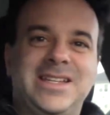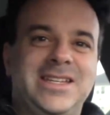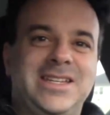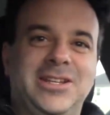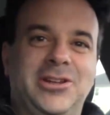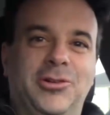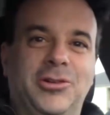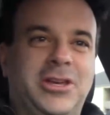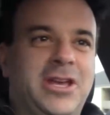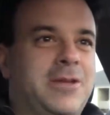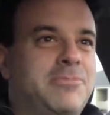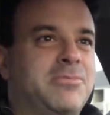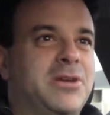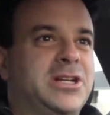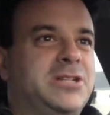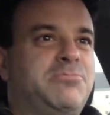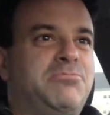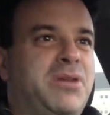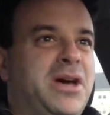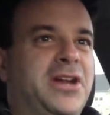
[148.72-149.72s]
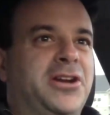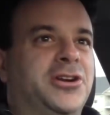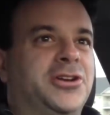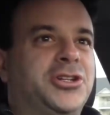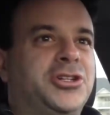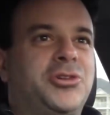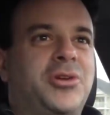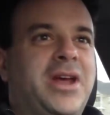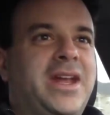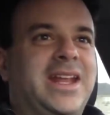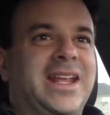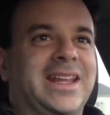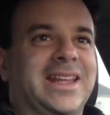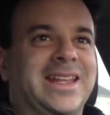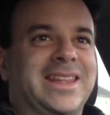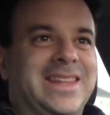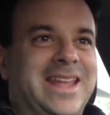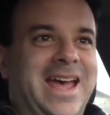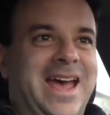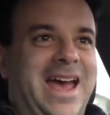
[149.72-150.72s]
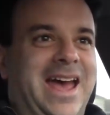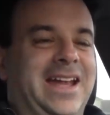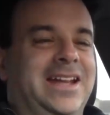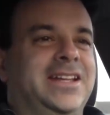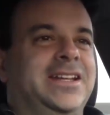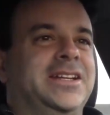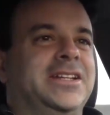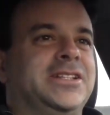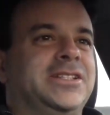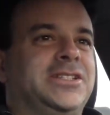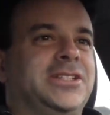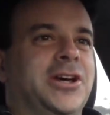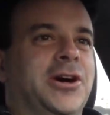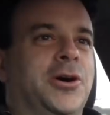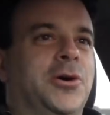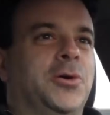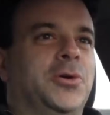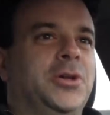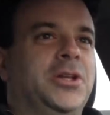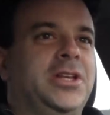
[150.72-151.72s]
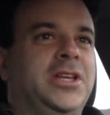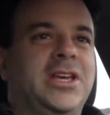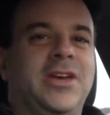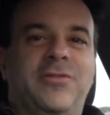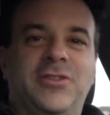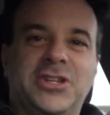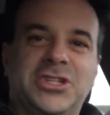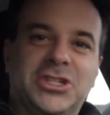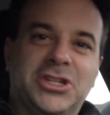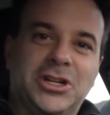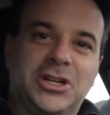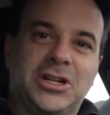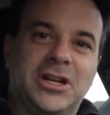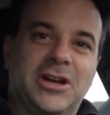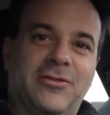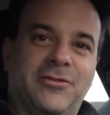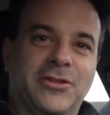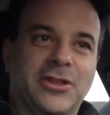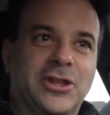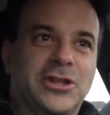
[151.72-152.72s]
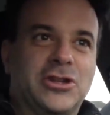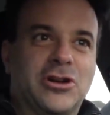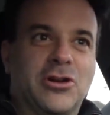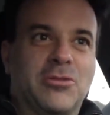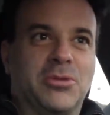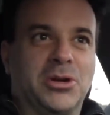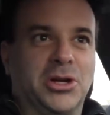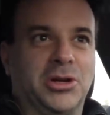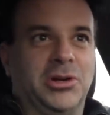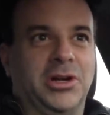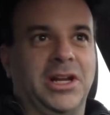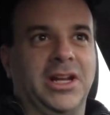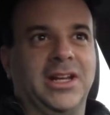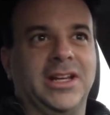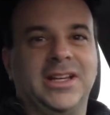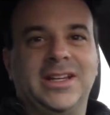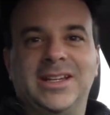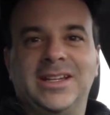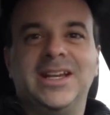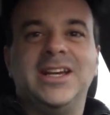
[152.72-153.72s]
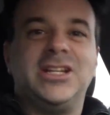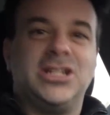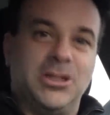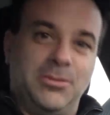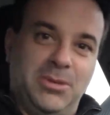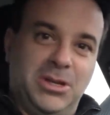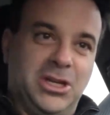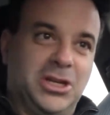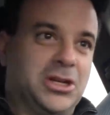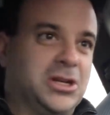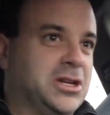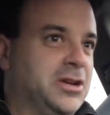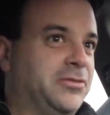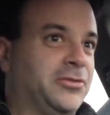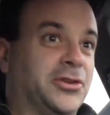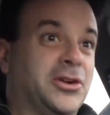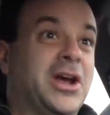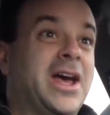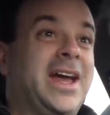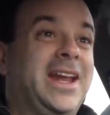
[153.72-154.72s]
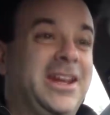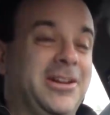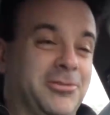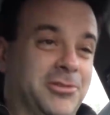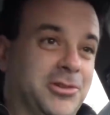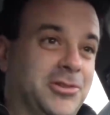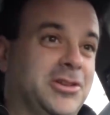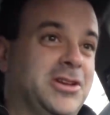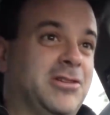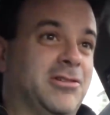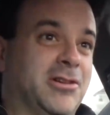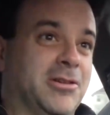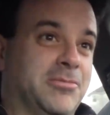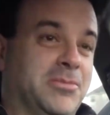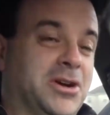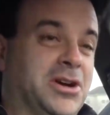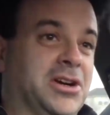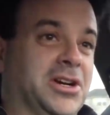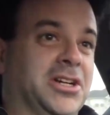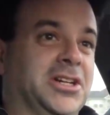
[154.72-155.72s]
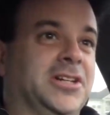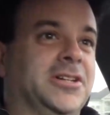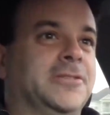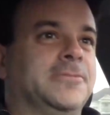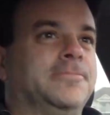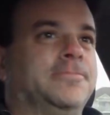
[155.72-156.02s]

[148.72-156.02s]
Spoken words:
You don't get much better training than that. So if it's good enough for the Nürburgring, it should be good enough for any road here in America.